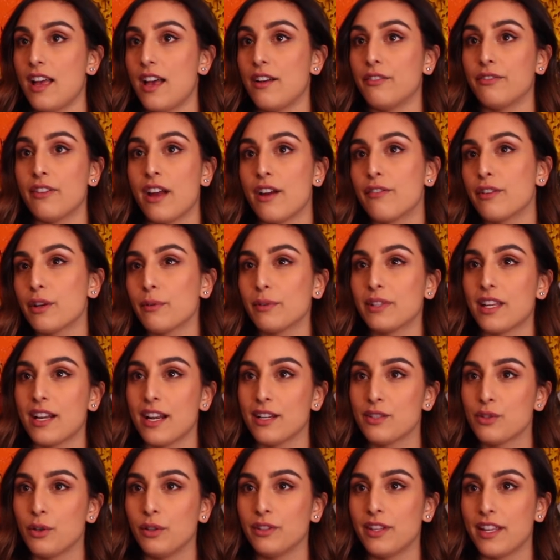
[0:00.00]
Everyone that
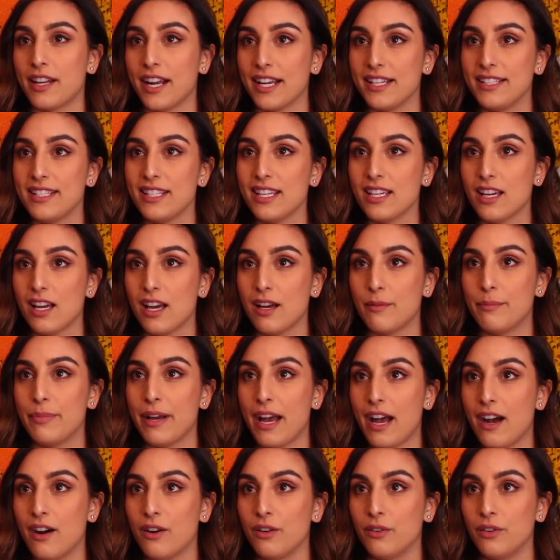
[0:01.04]
I told that idea
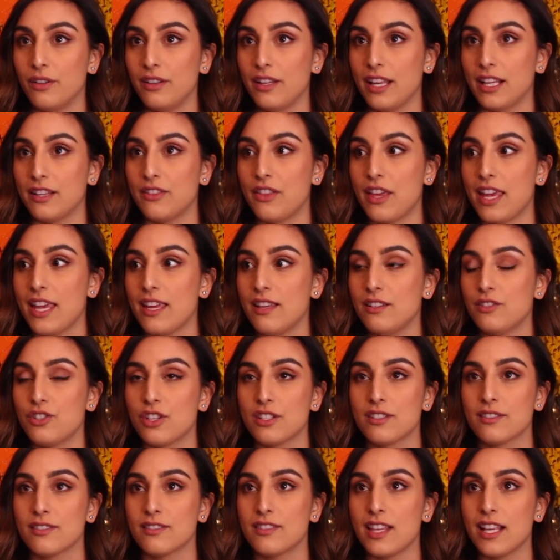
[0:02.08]
about, like they
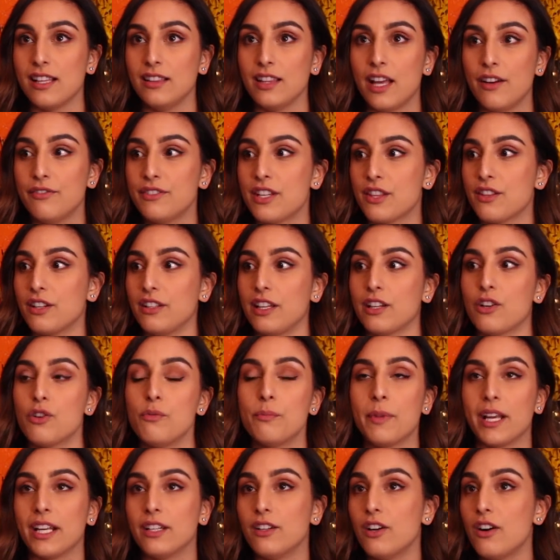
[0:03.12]
loved it. They're like,
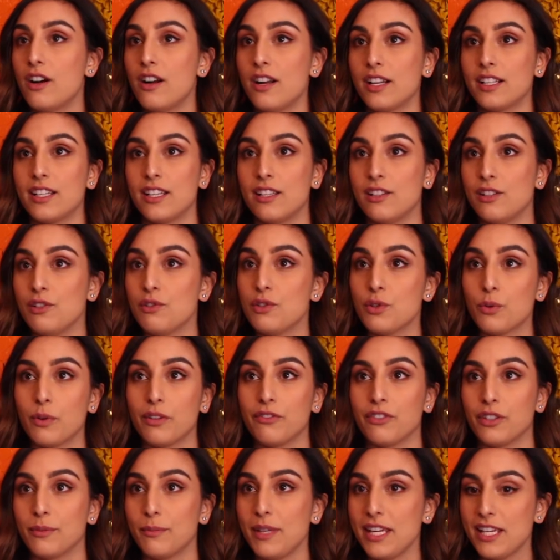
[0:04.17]
oh my god, can you do
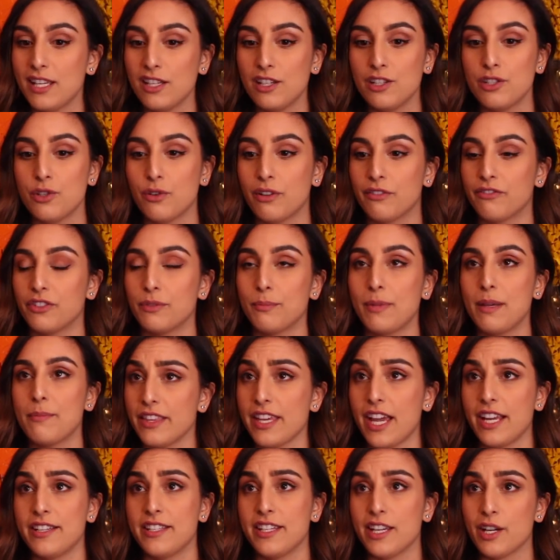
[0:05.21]
one for me? Can you do one for me?
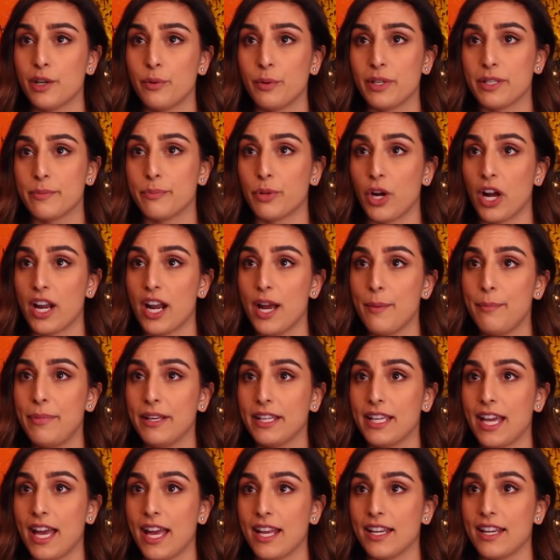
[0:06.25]
The idea was brought up
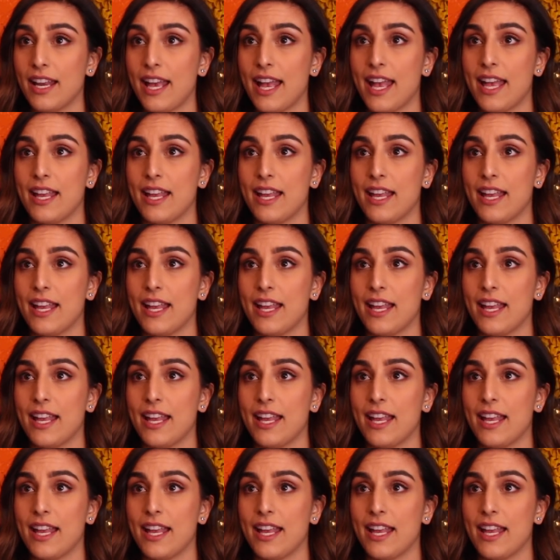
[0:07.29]
again,